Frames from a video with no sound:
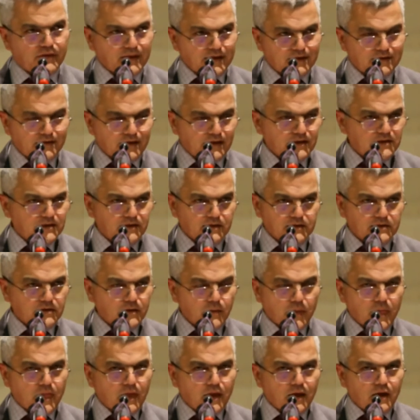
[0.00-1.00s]
thesis,
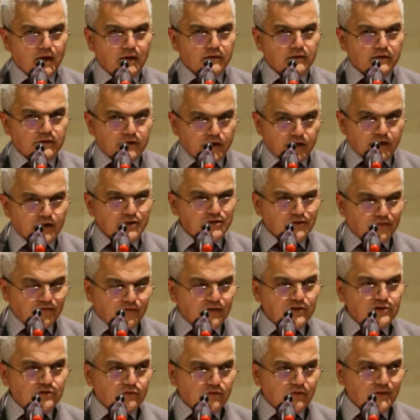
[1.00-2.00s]
the Turkish
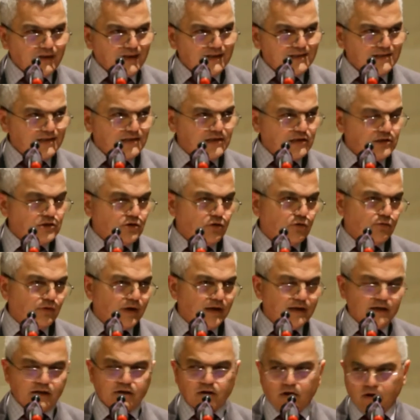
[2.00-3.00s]
official thesis is
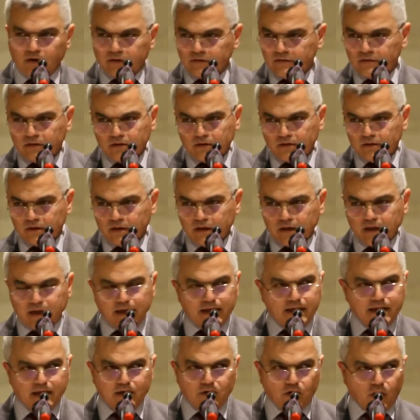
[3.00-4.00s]
already gone.
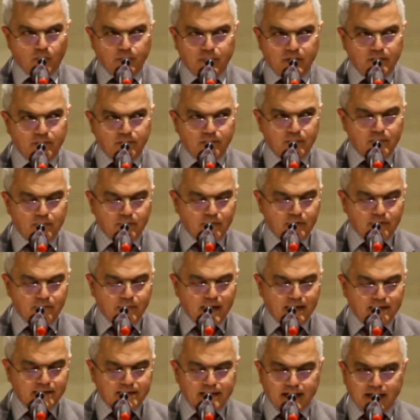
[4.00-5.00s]
It cannot be
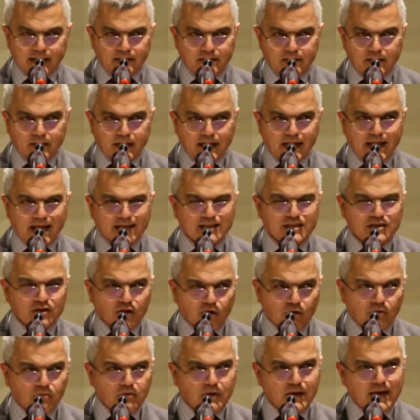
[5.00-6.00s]
maintained. It has
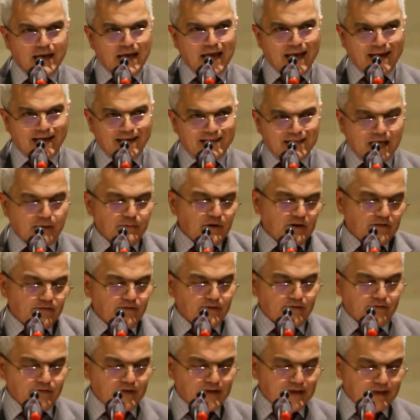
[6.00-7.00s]
no academic
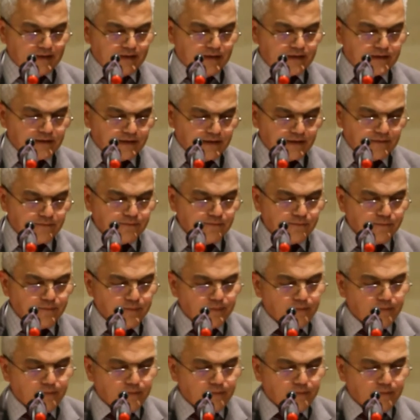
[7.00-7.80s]
validity.